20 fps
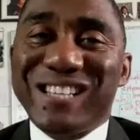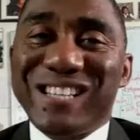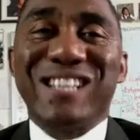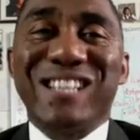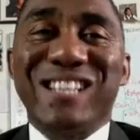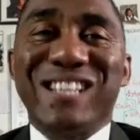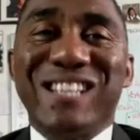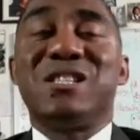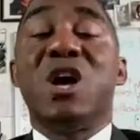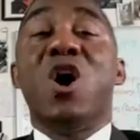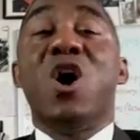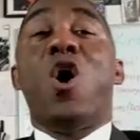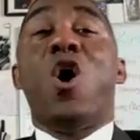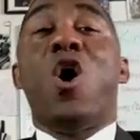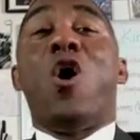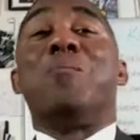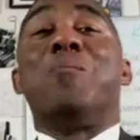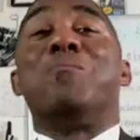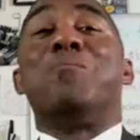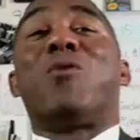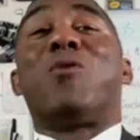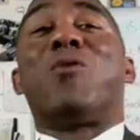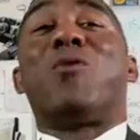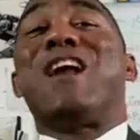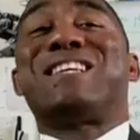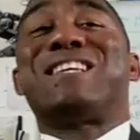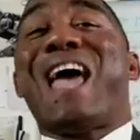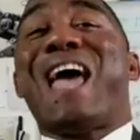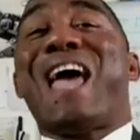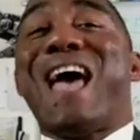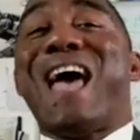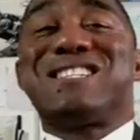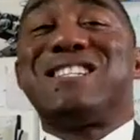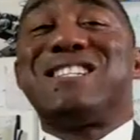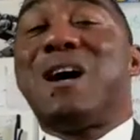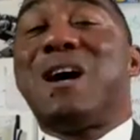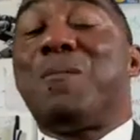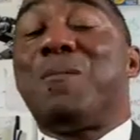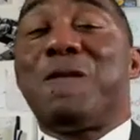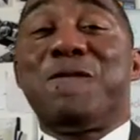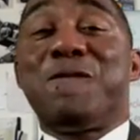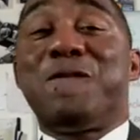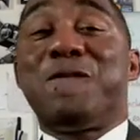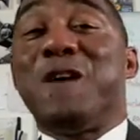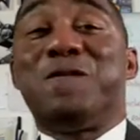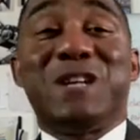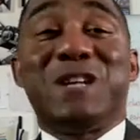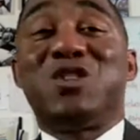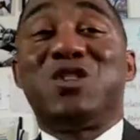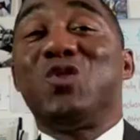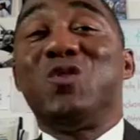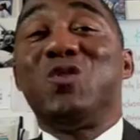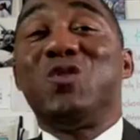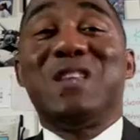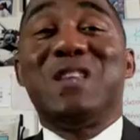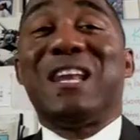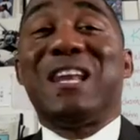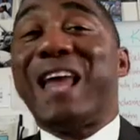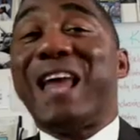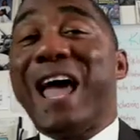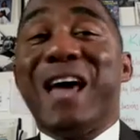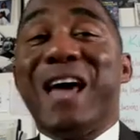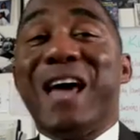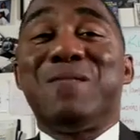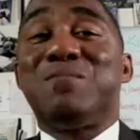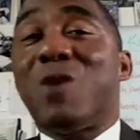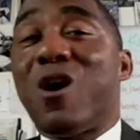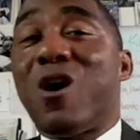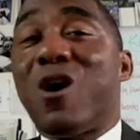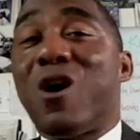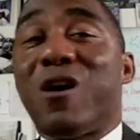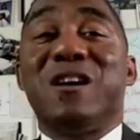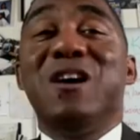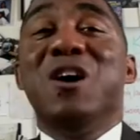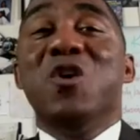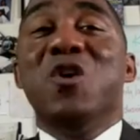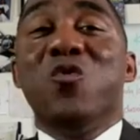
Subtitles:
Texas on broadcast number 52, The Landmark.